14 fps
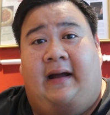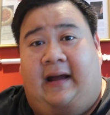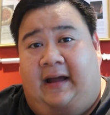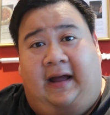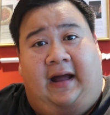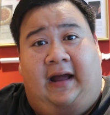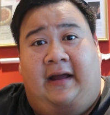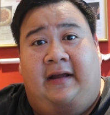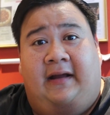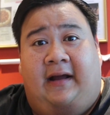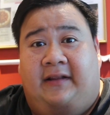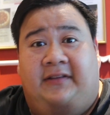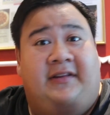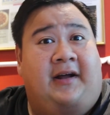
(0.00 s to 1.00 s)

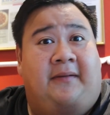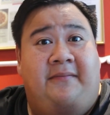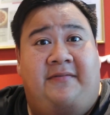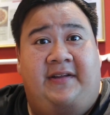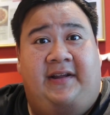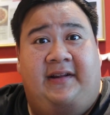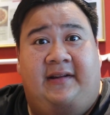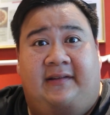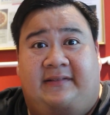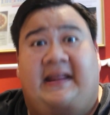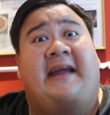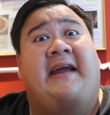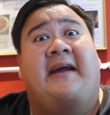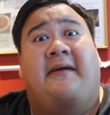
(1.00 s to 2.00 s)
I dubbed the
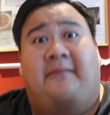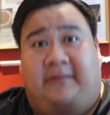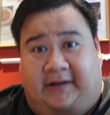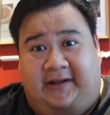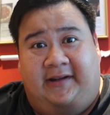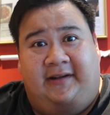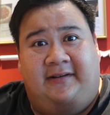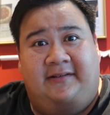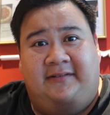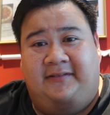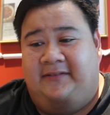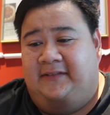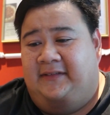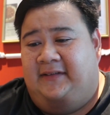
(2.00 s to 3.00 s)
damn cake.
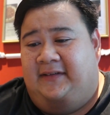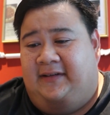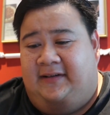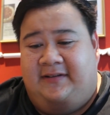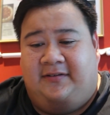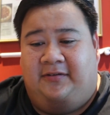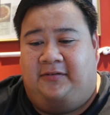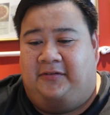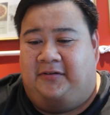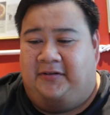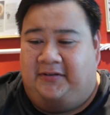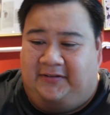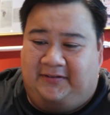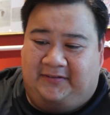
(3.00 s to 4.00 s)
It's so
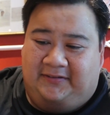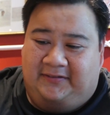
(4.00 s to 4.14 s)
good.